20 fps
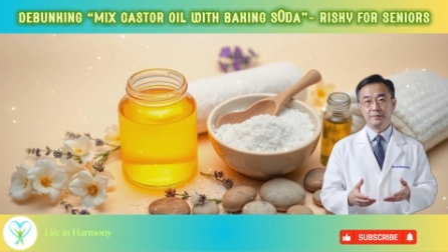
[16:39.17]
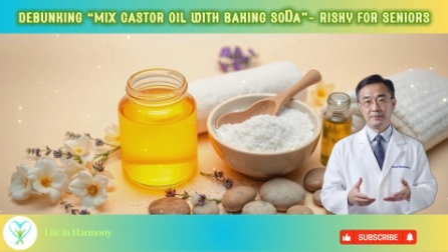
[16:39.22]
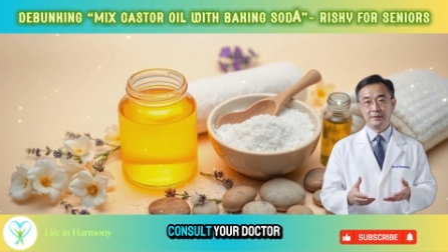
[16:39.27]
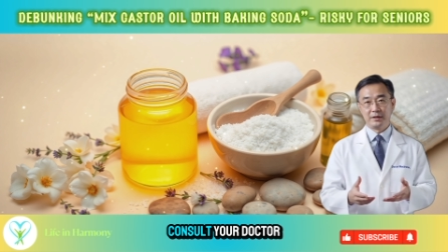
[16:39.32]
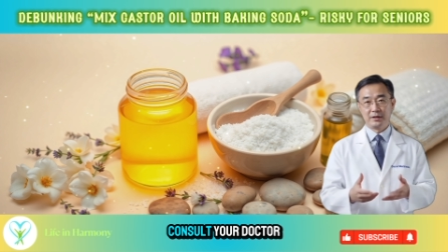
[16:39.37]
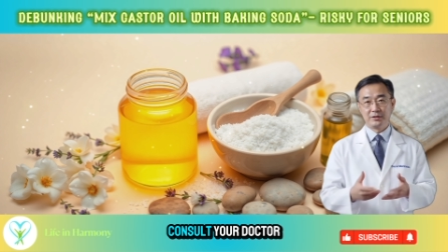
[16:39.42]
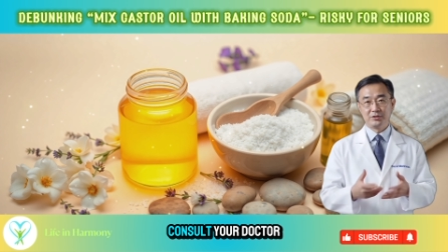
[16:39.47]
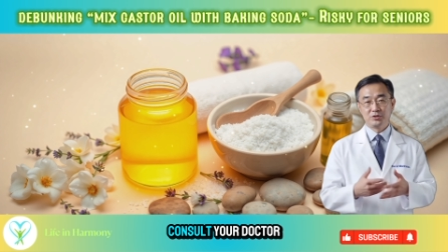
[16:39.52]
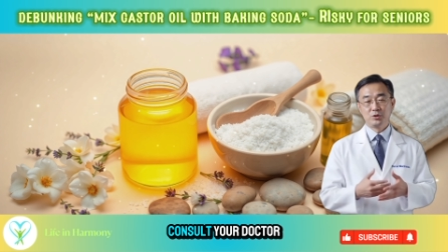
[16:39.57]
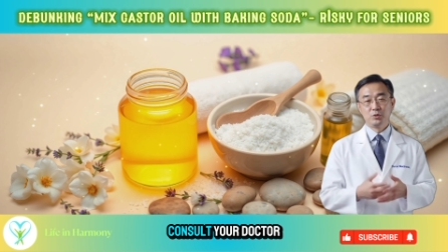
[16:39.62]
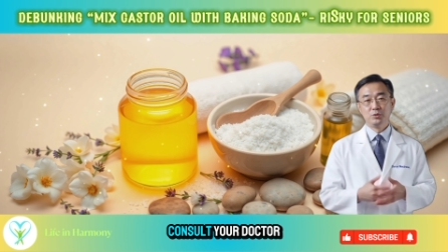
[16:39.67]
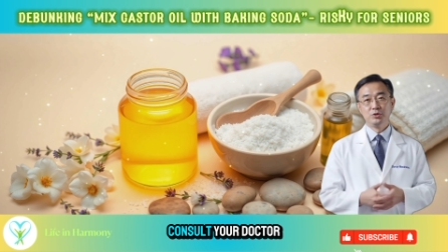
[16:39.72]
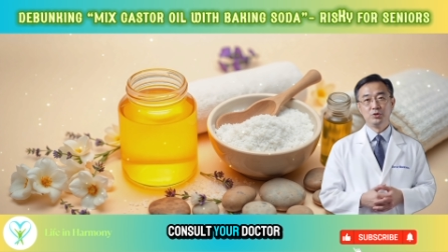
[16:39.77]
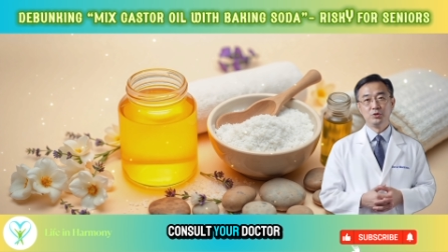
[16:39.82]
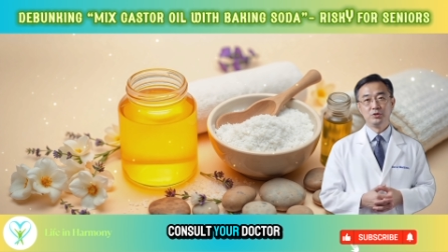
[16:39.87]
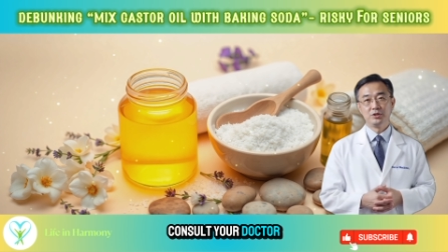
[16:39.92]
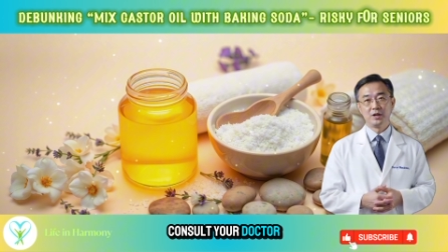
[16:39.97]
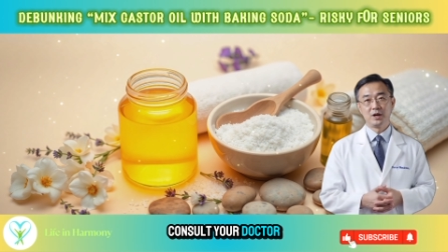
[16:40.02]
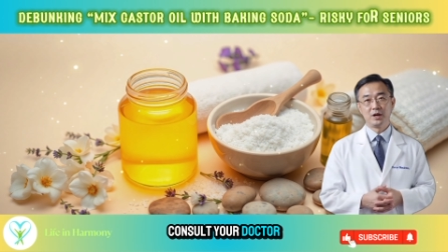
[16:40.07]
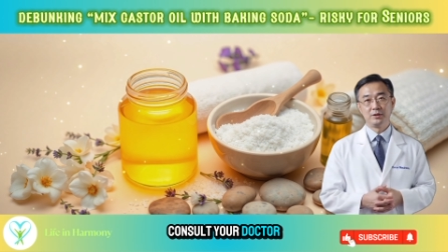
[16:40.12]
Consult
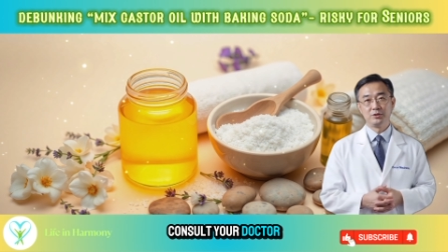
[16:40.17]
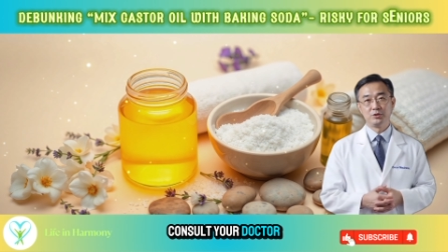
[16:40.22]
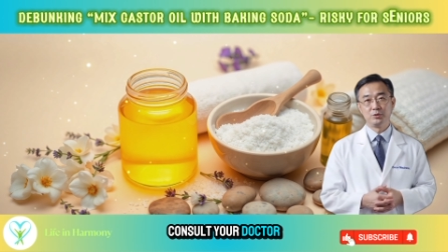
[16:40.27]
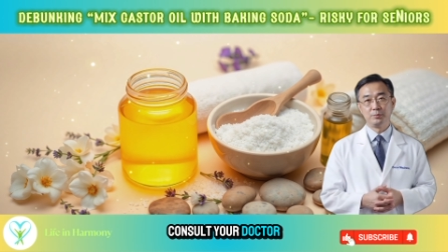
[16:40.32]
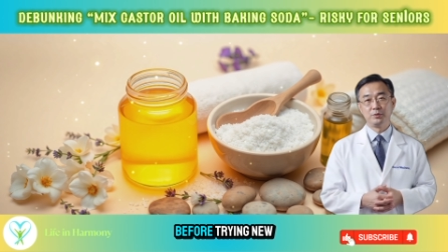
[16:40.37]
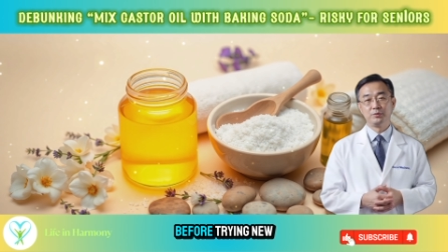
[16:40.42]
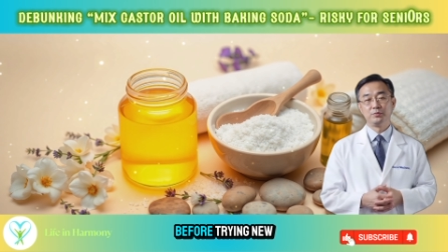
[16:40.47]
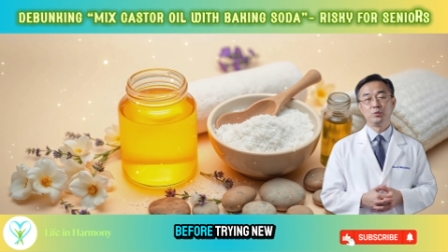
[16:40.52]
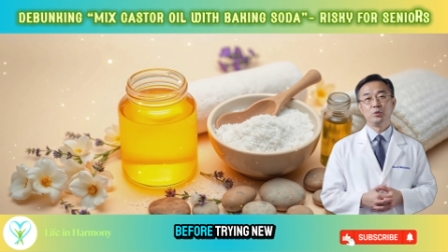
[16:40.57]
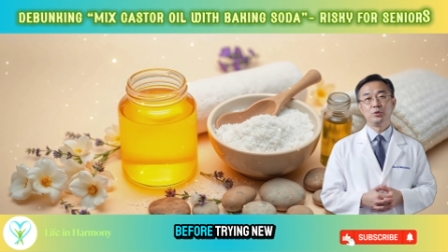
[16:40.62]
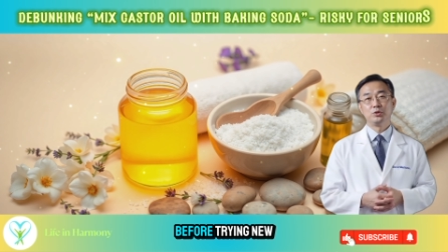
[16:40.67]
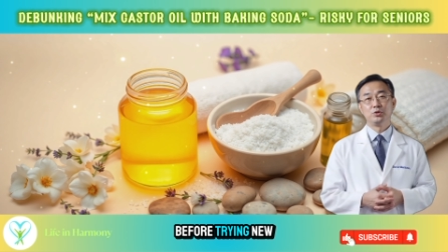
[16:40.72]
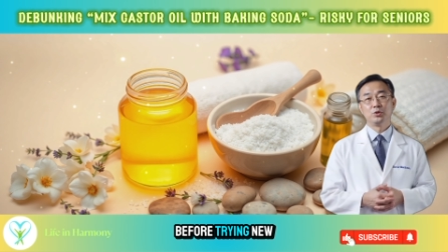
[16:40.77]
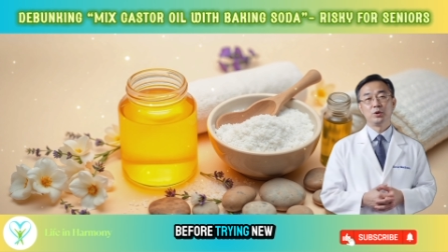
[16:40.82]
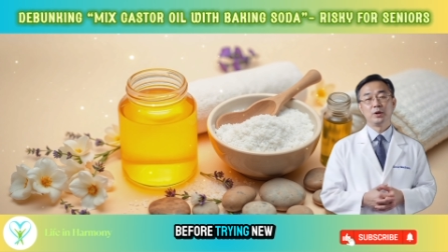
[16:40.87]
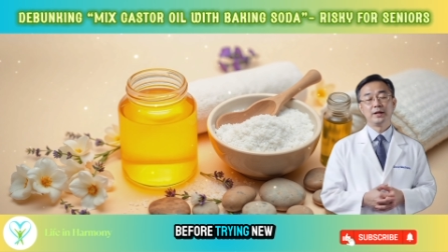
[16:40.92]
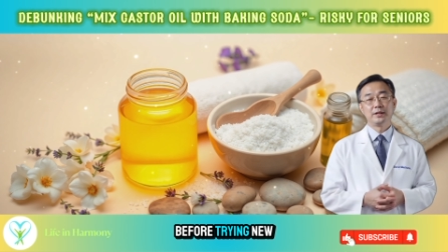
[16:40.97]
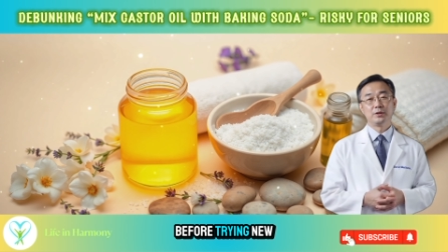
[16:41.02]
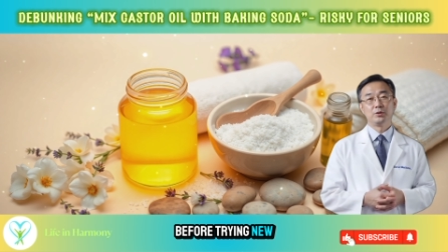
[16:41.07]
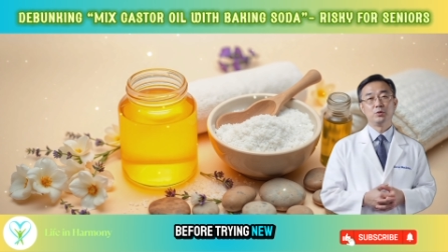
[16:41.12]
your doctor before
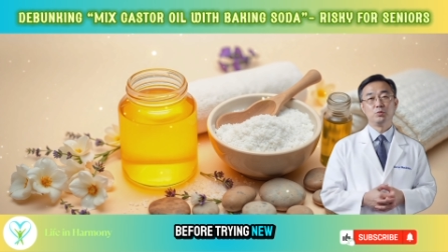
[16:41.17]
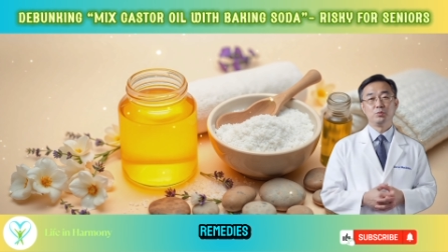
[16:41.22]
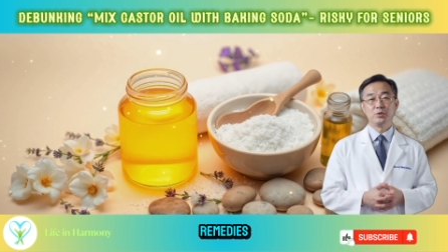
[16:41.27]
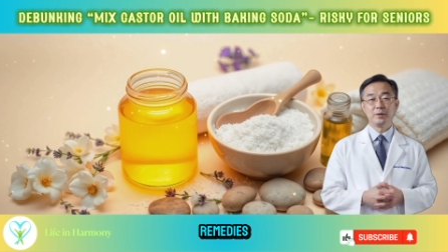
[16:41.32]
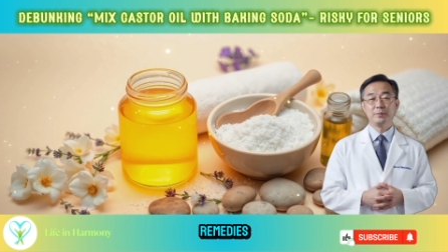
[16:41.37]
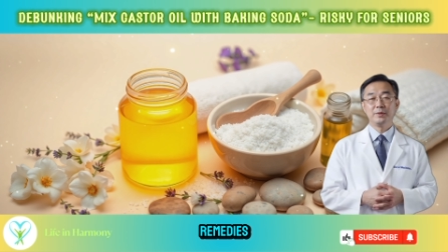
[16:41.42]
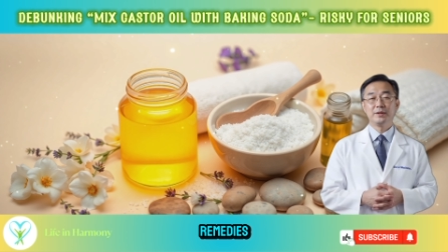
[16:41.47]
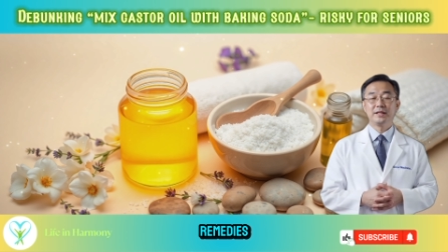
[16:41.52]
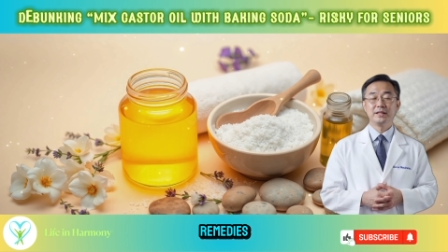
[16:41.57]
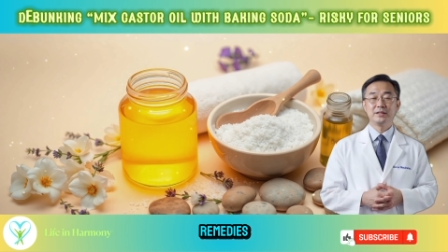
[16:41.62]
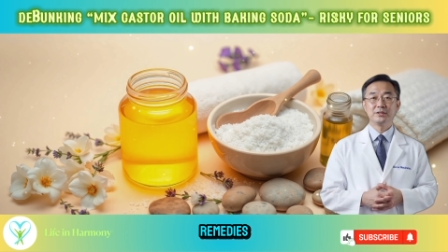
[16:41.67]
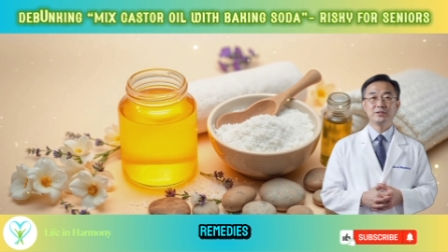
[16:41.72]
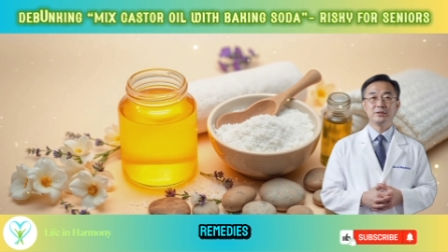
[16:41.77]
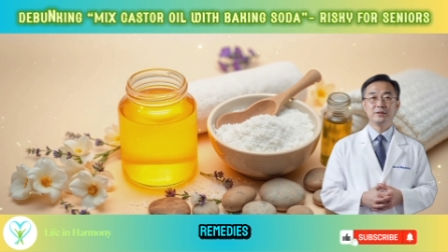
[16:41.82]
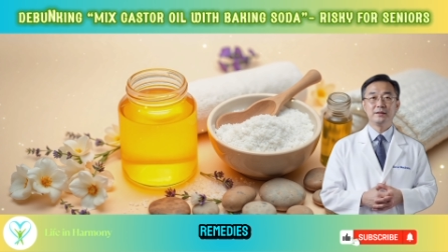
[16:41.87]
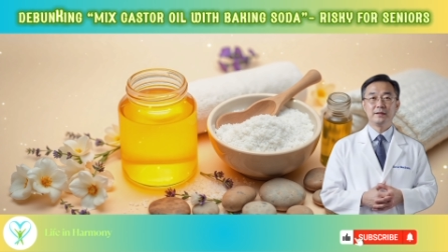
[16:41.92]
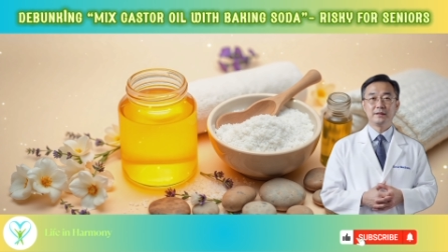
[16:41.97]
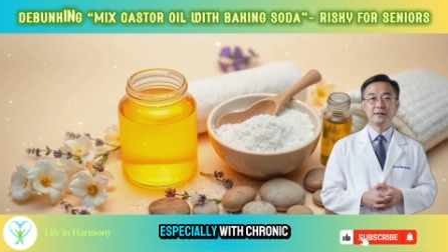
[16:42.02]
trying new remedies,